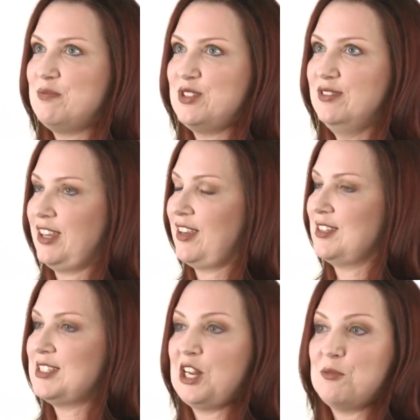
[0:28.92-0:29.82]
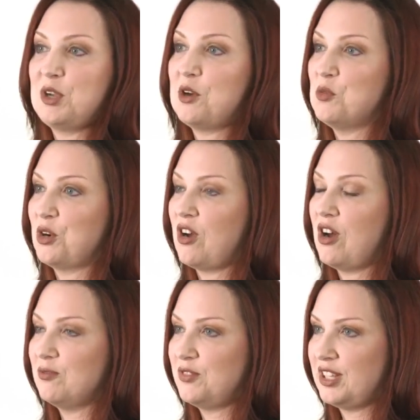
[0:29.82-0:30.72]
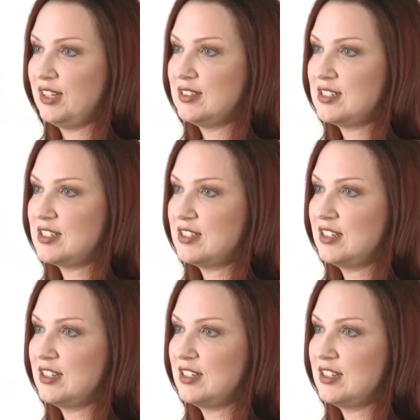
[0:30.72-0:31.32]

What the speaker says: Like I said, I've become more confident.